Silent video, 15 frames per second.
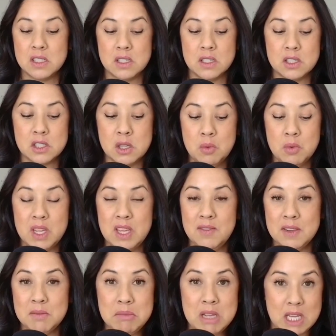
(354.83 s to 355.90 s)
So,
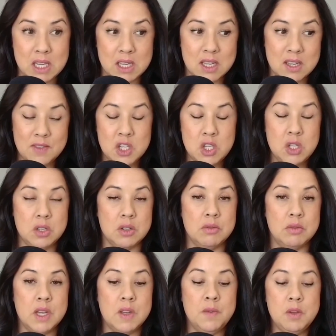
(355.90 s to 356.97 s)
even me, even
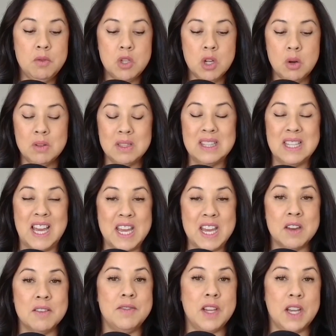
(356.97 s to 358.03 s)
you, if you don't
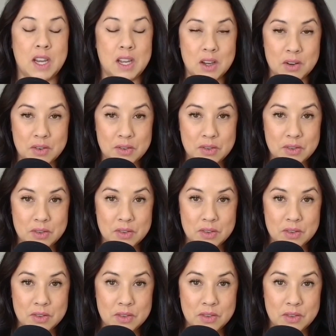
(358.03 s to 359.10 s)
like a video,
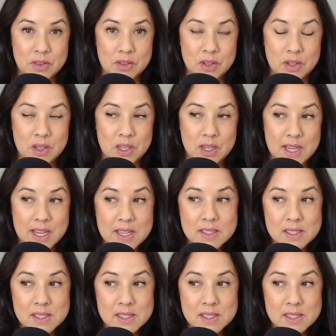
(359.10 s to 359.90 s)
it